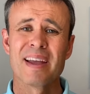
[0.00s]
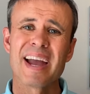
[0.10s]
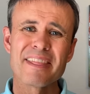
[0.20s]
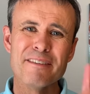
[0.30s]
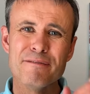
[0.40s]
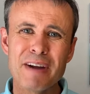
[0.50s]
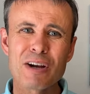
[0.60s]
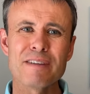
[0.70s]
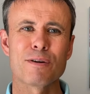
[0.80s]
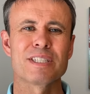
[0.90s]
and the
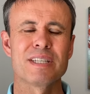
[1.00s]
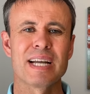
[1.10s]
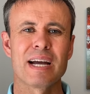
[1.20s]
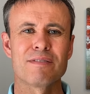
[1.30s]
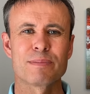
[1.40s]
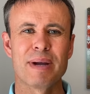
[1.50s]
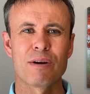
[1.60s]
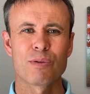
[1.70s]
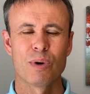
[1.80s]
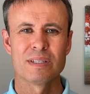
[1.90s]
very first thing out of his
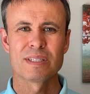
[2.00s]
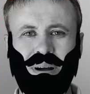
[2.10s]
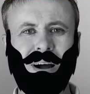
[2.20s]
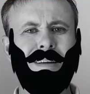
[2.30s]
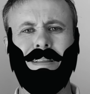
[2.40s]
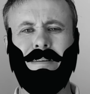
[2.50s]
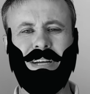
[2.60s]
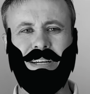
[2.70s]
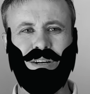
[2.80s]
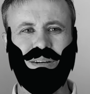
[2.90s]
mouth was, "I love
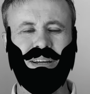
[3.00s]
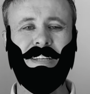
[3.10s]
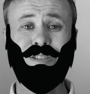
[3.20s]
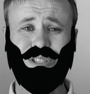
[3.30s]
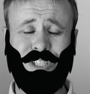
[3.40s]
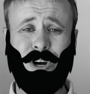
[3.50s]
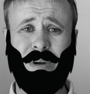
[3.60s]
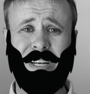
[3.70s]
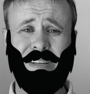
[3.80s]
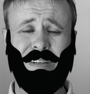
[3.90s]
Anker and use so
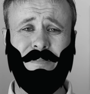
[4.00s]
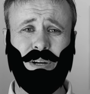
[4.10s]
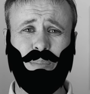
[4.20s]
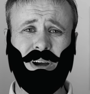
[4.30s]
many of their